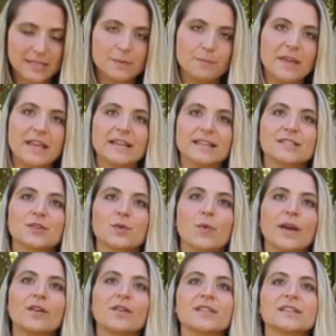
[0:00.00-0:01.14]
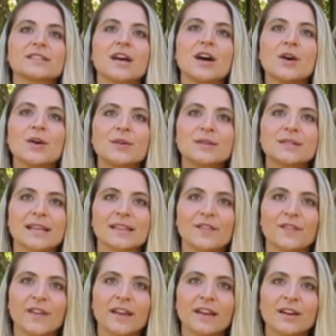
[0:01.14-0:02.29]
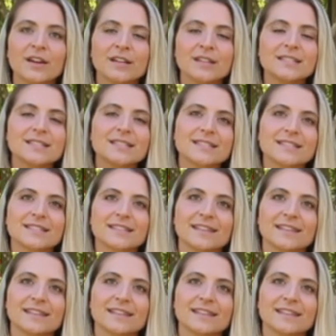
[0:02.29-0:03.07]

Let's begin to wiggle the toes and the fingers.